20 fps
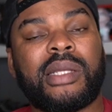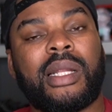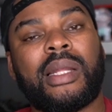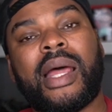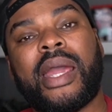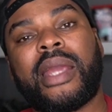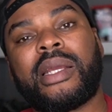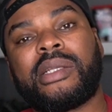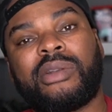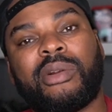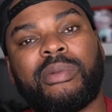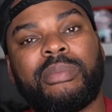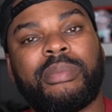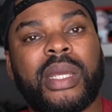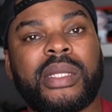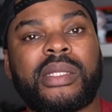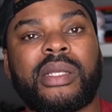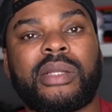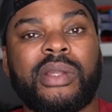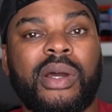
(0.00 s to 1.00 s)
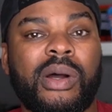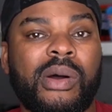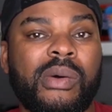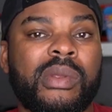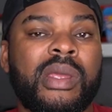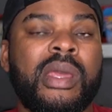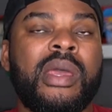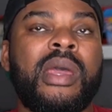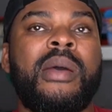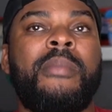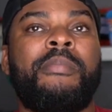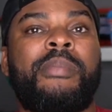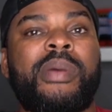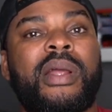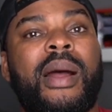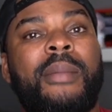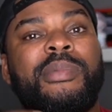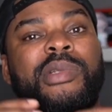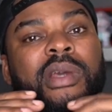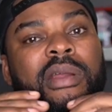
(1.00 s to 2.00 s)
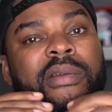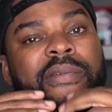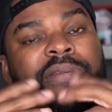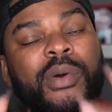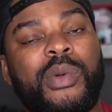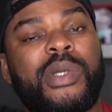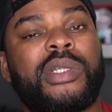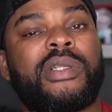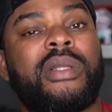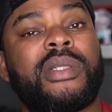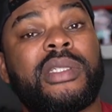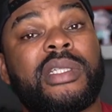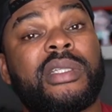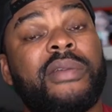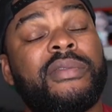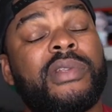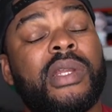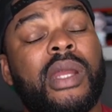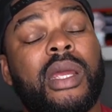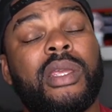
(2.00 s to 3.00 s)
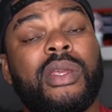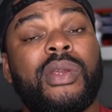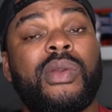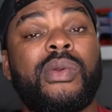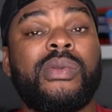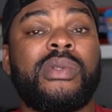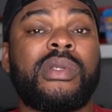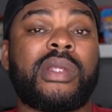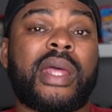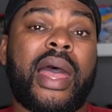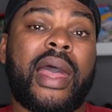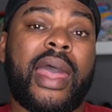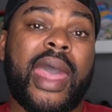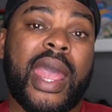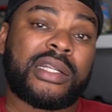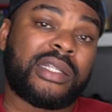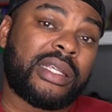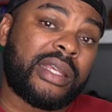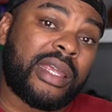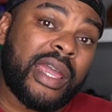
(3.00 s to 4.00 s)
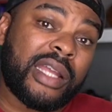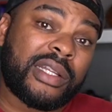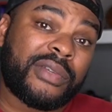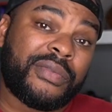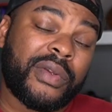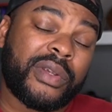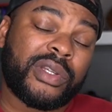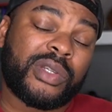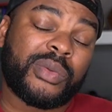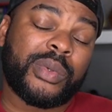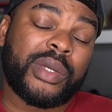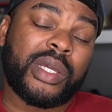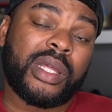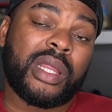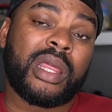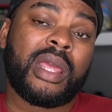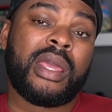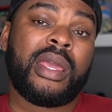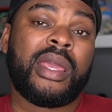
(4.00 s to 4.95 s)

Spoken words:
I like, certain baits I don't, but I'm just going to focus on the stuff that I use, that I actually catch fish with,